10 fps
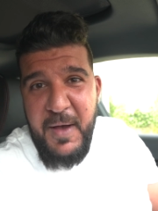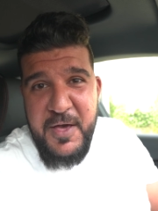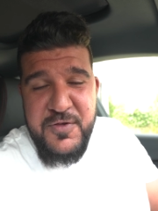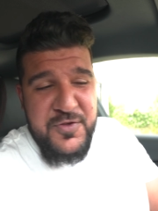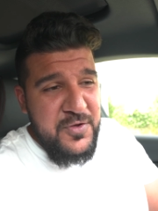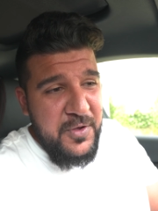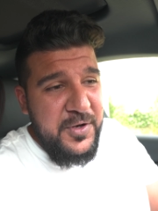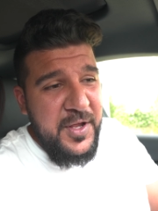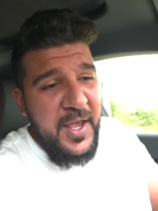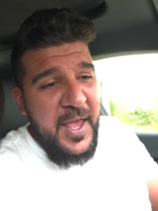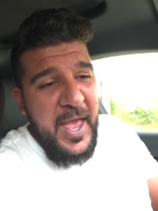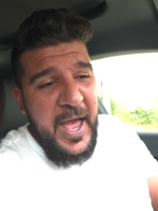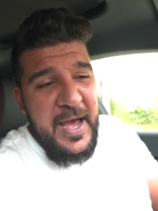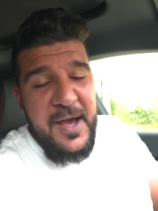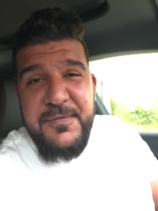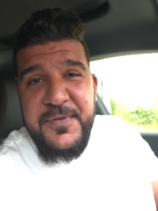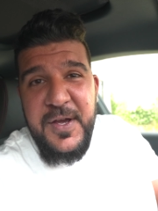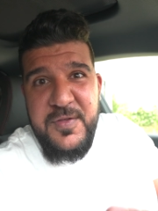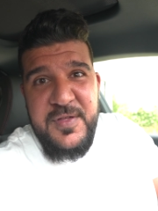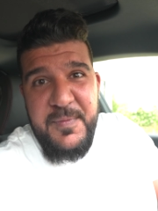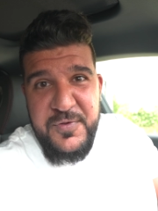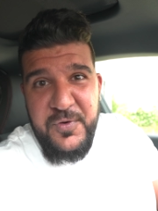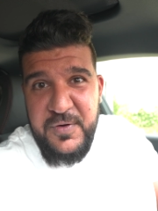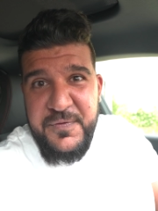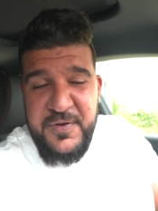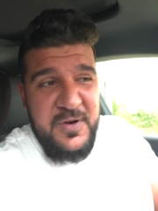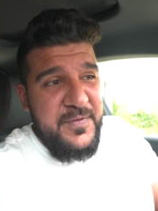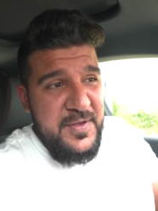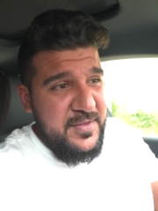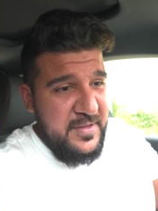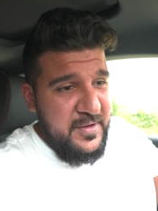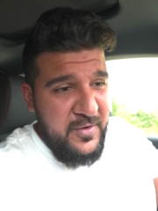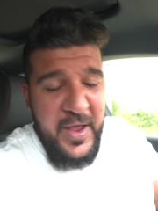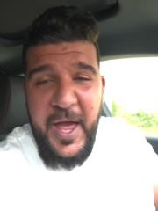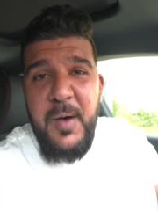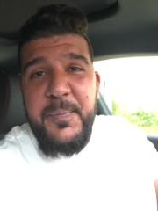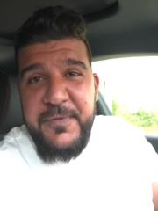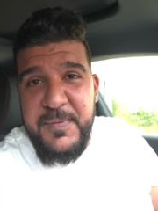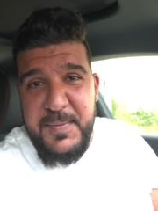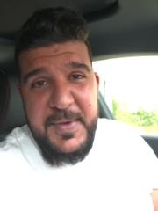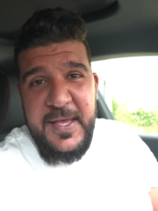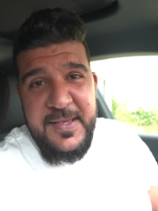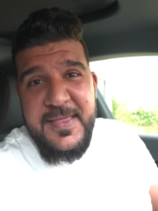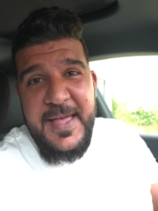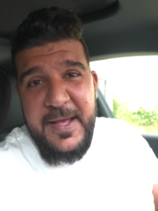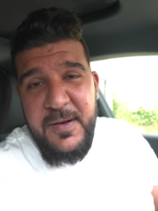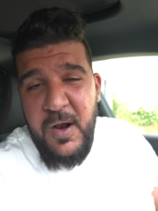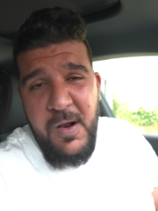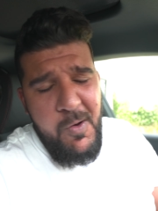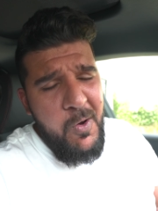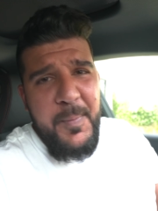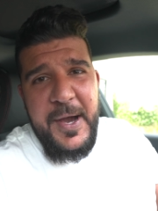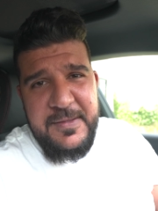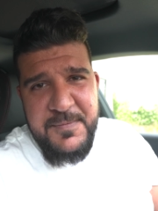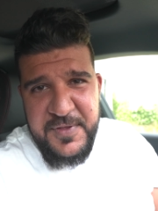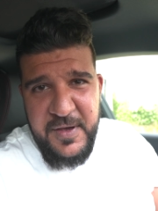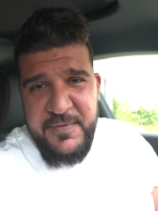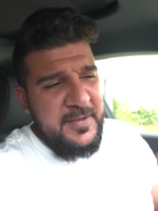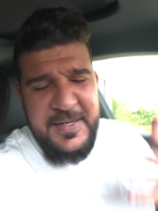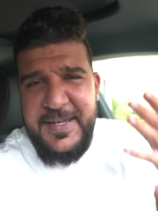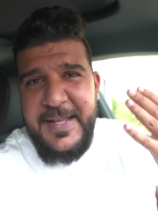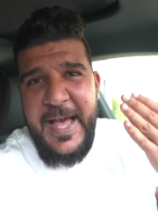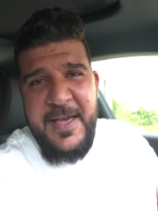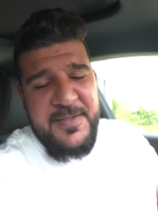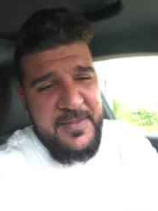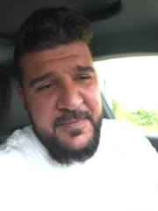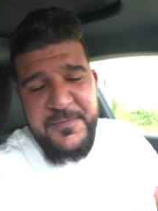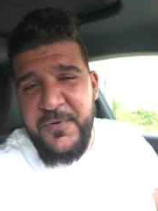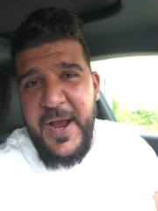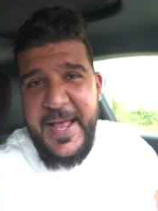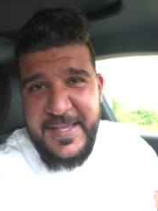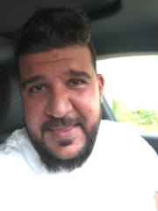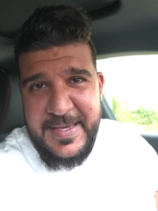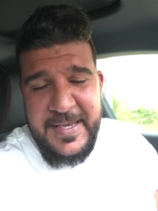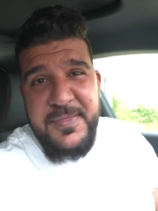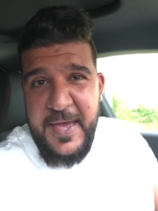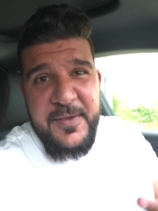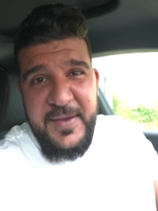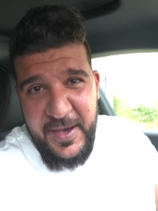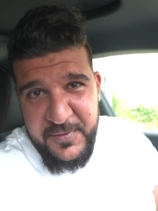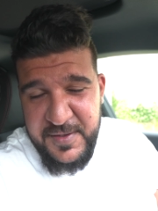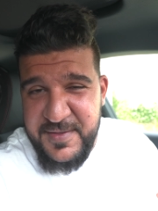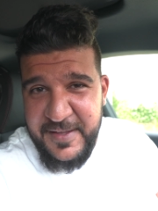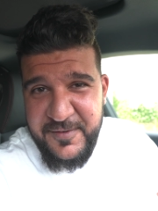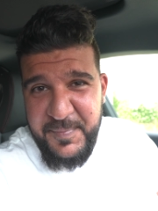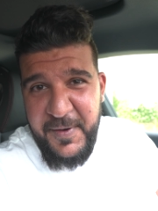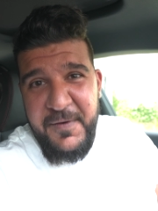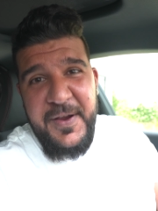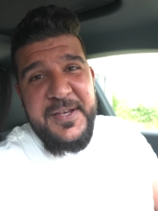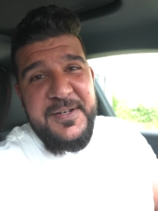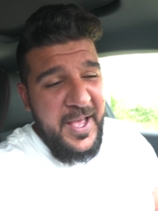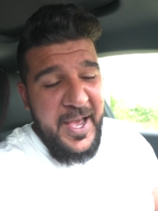I should have some sort of service and, you know, help from them, and they did that all by themselves. Didn't need to ask them for anything. Thank you, Audi Center Bahrain.